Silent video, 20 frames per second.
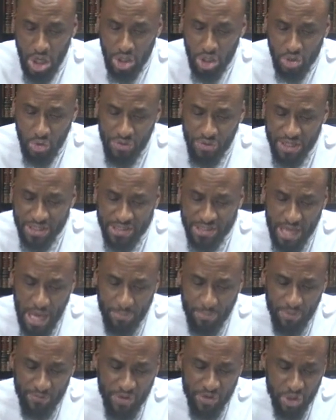So this
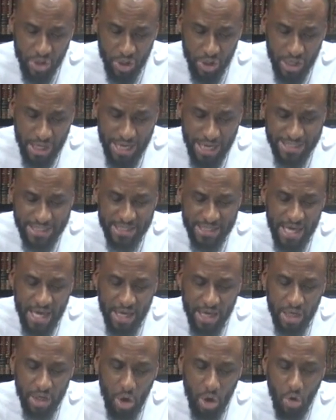type of shirk has
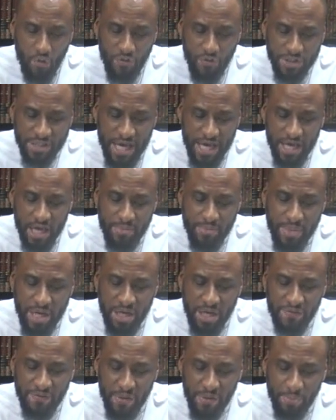taken overtaken
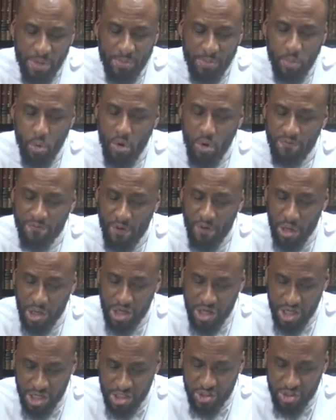many of the people who have
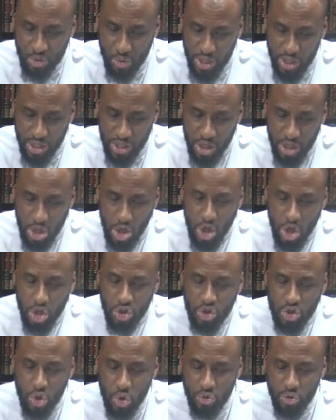fallen into it
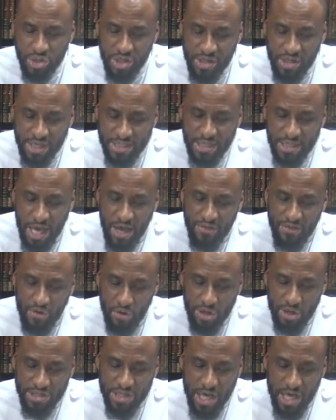Due to this,
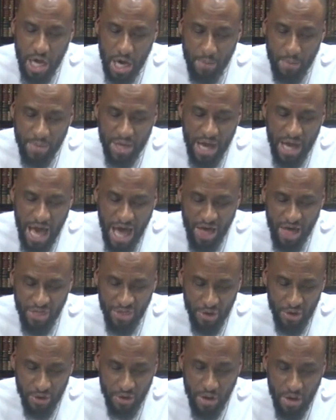there has come an
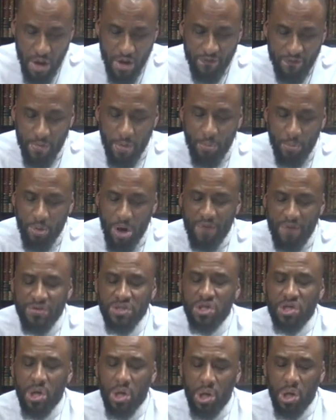effort from the Prophet
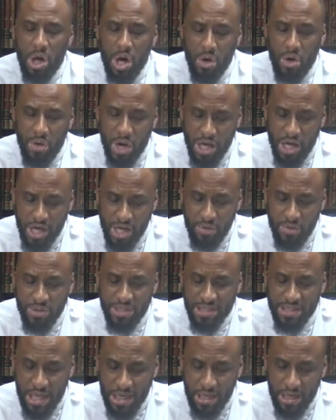
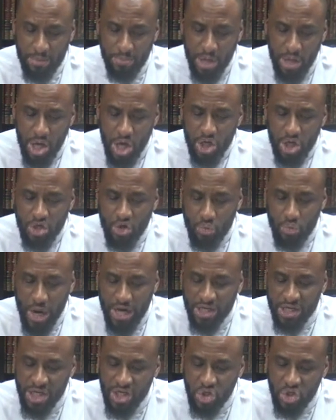wasallam
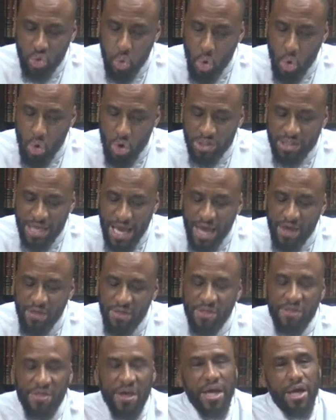directing towards a
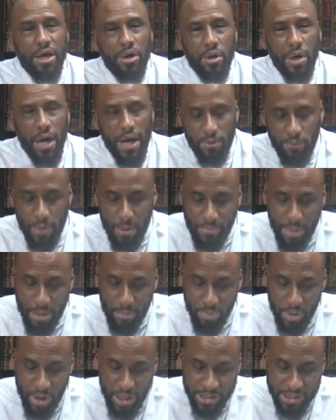dhikr, a
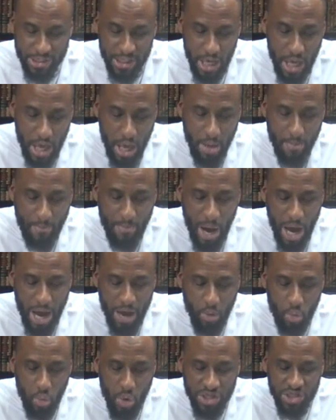remembrance,
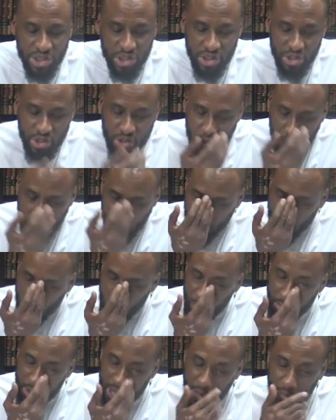by which the servant
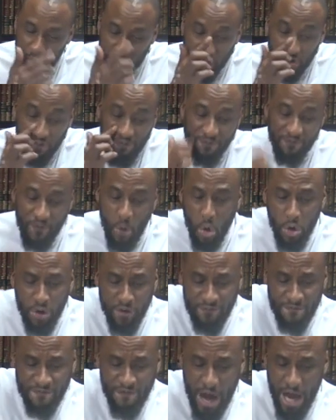will be able to
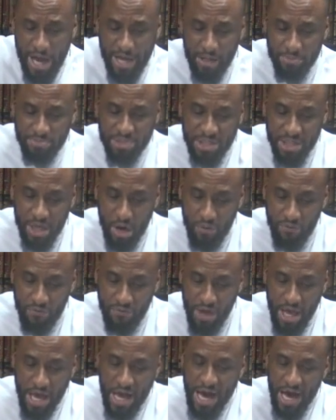fortify himself
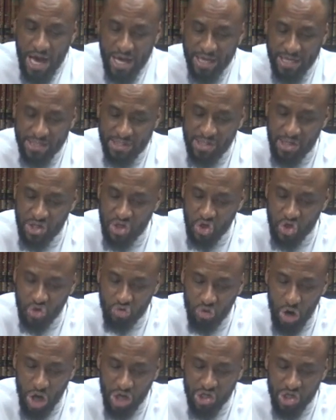against the
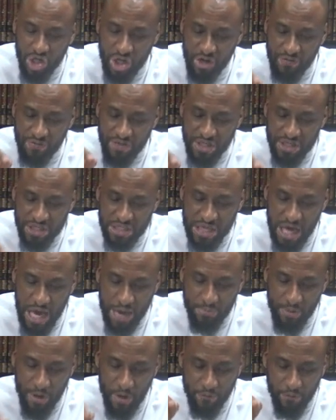destruction of this
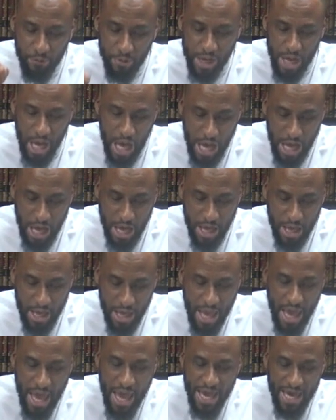type of riyah.
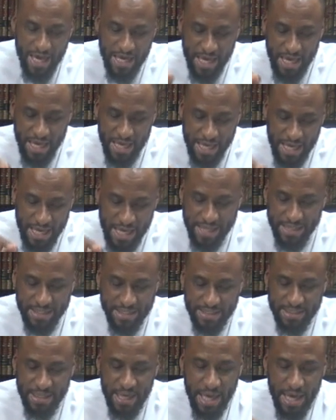And it
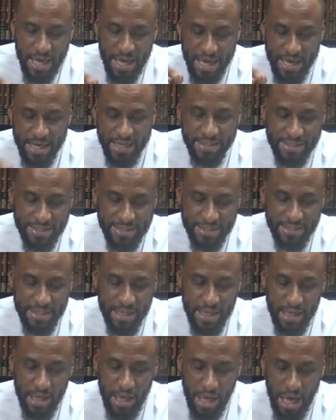is
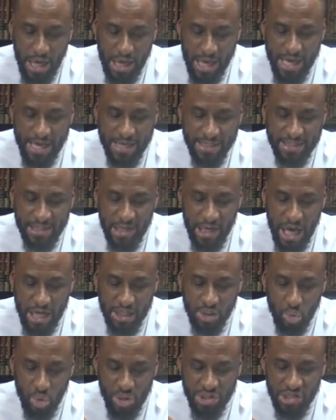his, alayhi
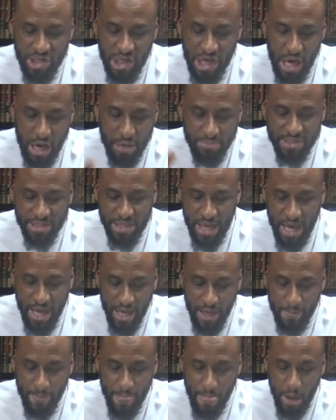salatu wasalam,
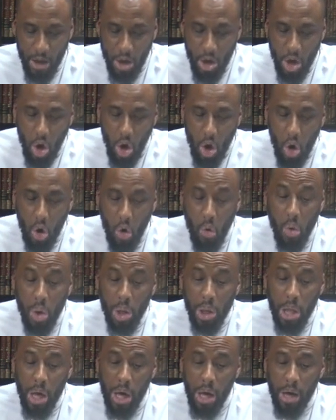saying, O
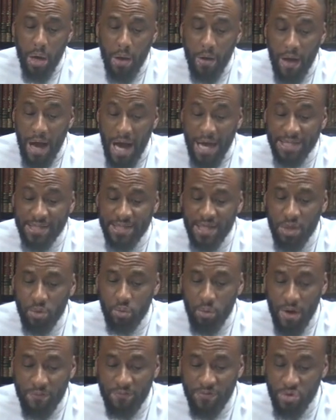Allah, I seek
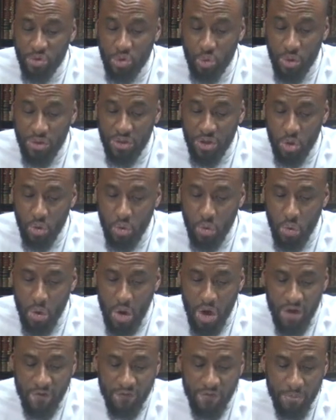refuge with you
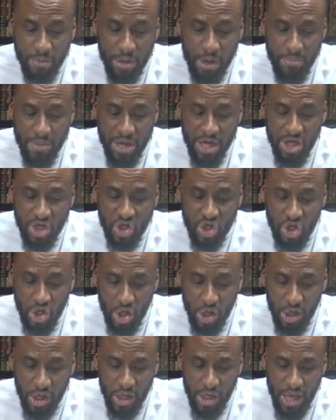from committing
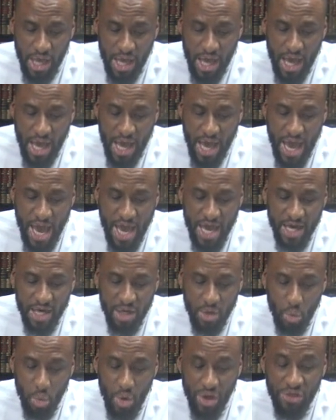shirk
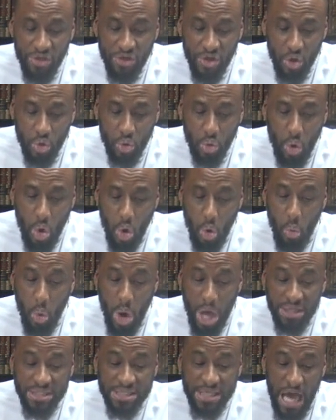and with you
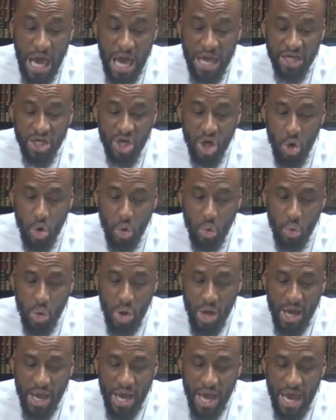whilst I know,
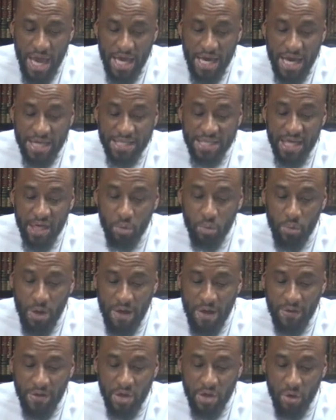and I seek
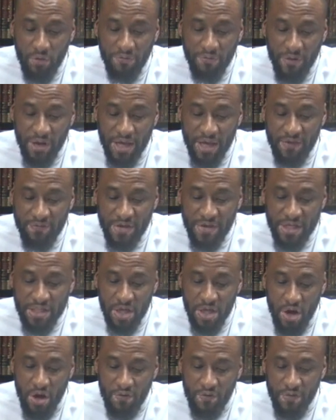your
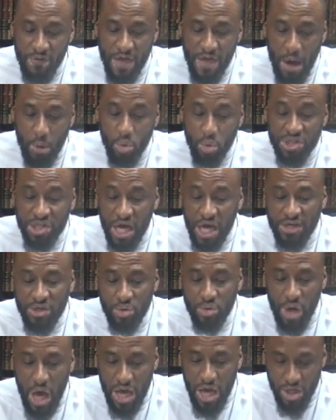forgiveness for that which I
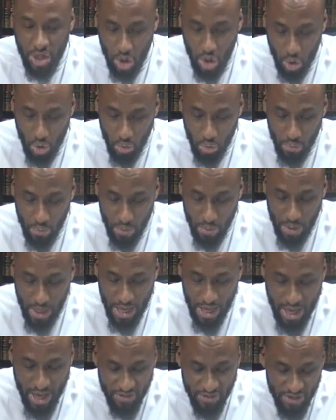do not know
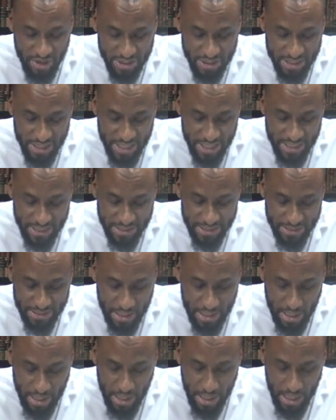and this
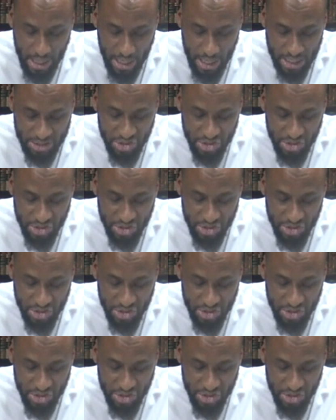is uh,